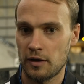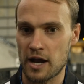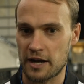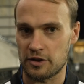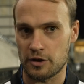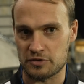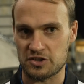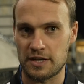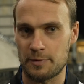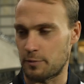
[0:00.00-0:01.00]
I can go to
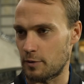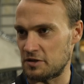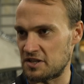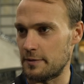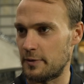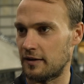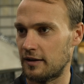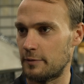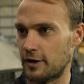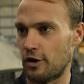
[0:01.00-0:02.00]
sleep, I probably sleep in a
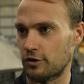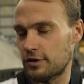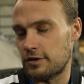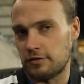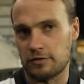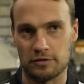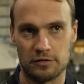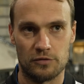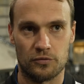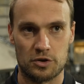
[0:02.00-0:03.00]
little bit longer. You,
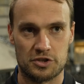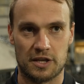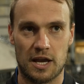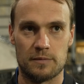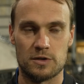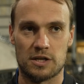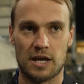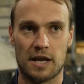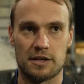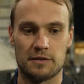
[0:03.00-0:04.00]
have watched the game and you
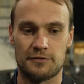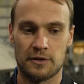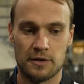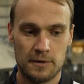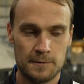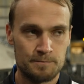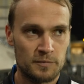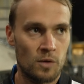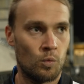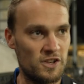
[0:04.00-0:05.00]
kind of,
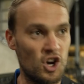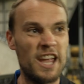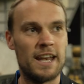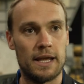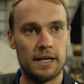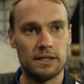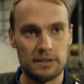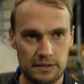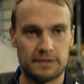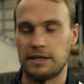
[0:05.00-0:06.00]
when you're in it,
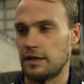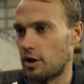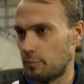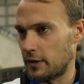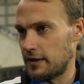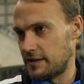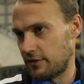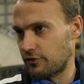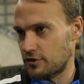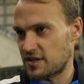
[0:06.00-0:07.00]
you see it completely
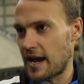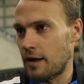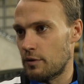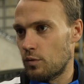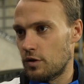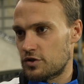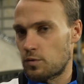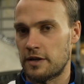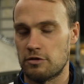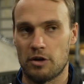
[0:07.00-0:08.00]
different to how it was
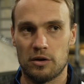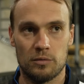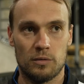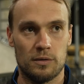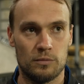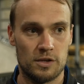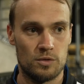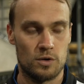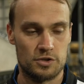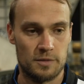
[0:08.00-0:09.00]
when you're when
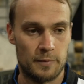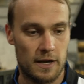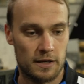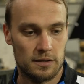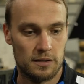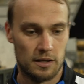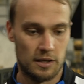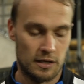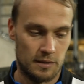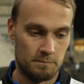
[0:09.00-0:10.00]
you watch it back.
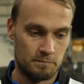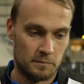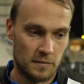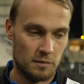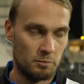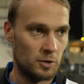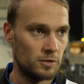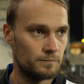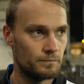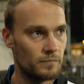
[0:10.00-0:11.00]
Um,
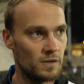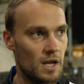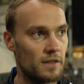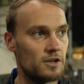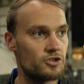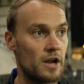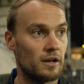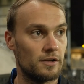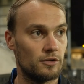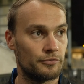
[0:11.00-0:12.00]
but yeah, the
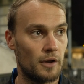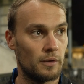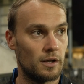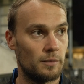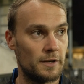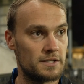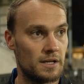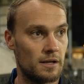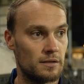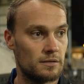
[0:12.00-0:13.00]
adrenaline will flow a little bit
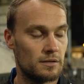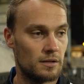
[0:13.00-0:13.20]
tonight.